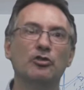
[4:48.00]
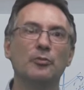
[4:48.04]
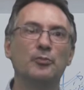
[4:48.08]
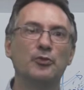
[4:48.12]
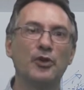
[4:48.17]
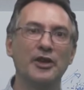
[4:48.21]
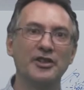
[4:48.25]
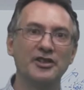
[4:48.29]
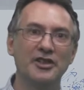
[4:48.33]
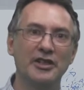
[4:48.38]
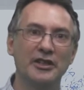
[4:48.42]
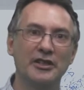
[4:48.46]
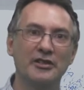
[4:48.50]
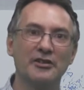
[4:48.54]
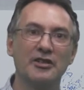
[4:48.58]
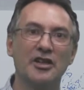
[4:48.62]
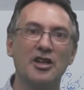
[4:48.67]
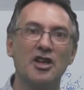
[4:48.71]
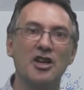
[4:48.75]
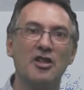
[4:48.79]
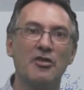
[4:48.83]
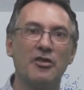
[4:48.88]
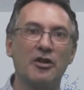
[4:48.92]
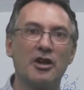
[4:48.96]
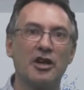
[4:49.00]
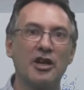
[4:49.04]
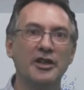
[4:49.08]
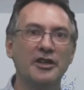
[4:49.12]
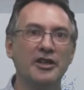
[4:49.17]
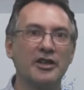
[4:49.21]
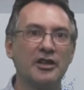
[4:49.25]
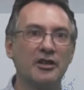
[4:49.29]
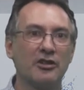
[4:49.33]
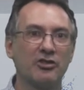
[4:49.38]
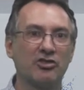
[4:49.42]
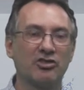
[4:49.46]
predict the
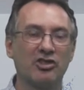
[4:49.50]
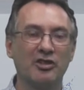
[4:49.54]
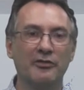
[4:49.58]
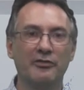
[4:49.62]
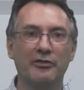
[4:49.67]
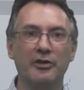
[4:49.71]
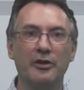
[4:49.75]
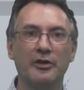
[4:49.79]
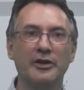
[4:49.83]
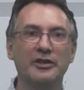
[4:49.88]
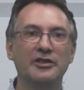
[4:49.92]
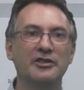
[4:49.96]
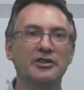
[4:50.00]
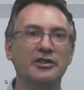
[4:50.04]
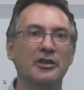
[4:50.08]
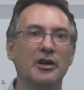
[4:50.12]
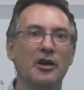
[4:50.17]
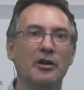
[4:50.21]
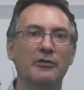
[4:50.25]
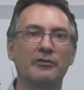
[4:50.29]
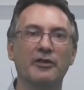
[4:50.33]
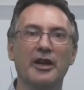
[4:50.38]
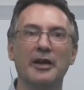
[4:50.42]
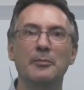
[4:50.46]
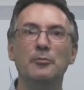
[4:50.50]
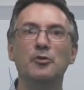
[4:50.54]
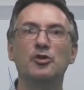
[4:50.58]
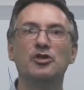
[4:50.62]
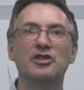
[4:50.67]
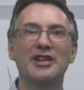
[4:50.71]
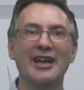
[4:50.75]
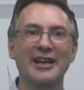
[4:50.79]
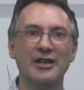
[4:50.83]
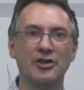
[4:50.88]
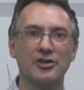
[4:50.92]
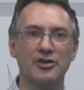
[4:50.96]
clinical severity of a
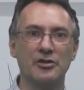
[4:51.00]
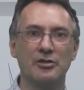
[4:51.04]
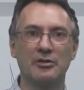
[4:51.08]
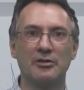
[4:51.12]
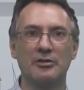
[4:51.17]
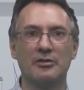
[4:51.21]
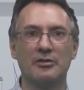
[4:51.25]
mutation.